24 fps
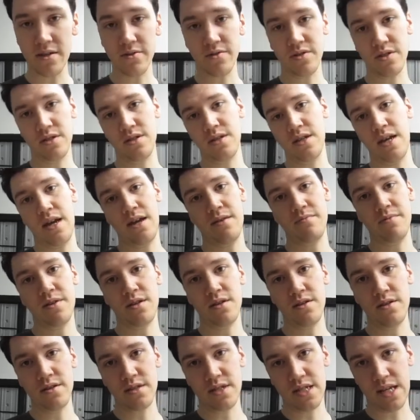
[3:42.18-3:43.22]
No, uh, that's not
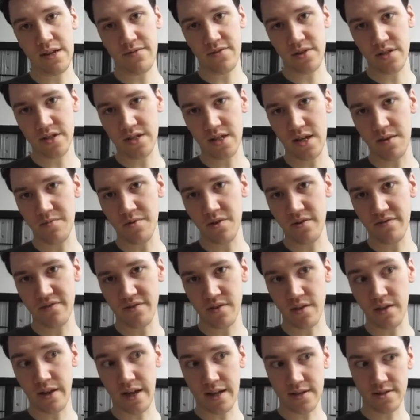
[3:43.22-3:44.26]
what I asked, Chaz.
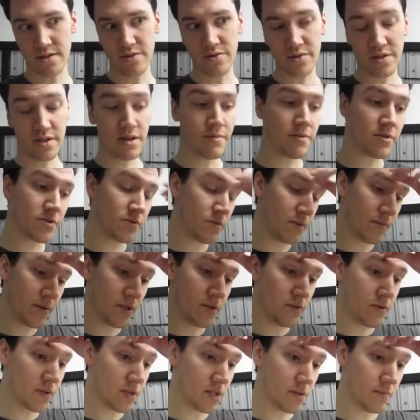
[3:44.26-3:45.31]
That's not the question.
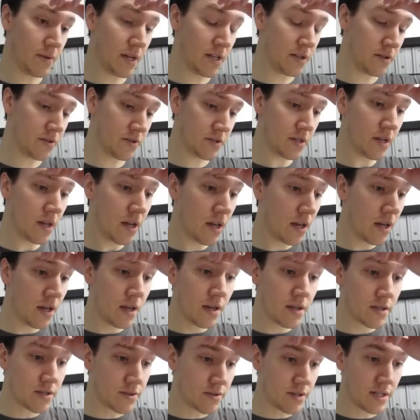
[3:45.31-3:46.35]
I asked, do you
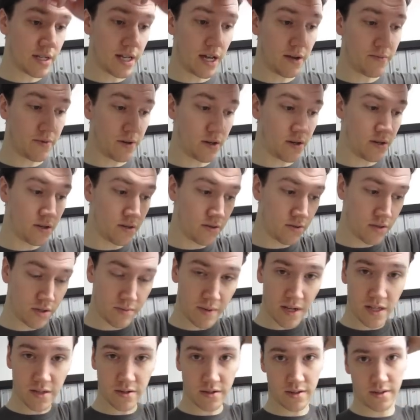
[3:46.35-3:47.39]
want a team,
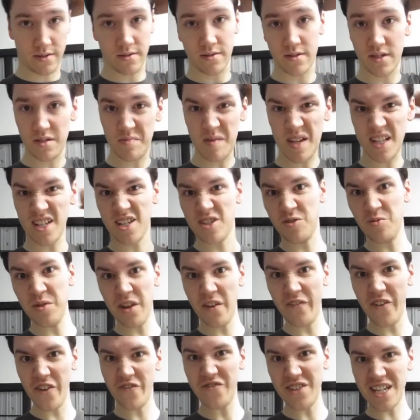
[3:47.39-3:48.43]
Chaz? Who are
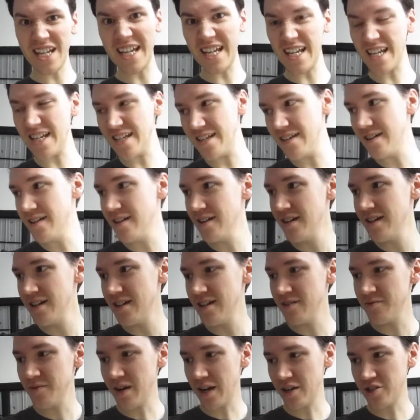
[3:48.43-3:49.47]
you with?
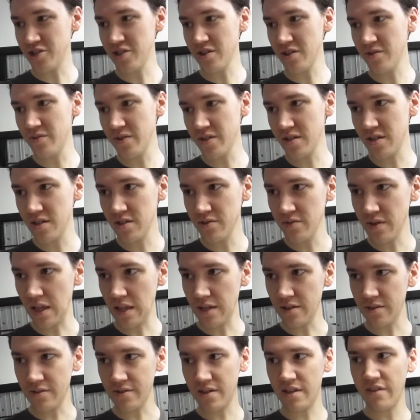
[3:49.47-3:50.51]
Chaz, I am
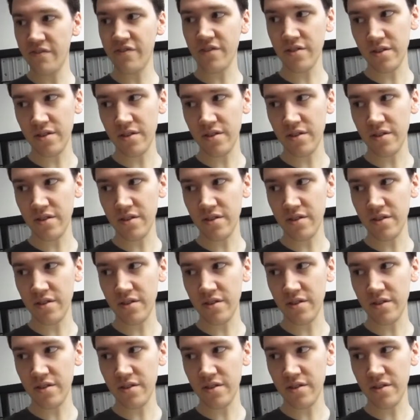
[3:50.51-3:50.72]
alone.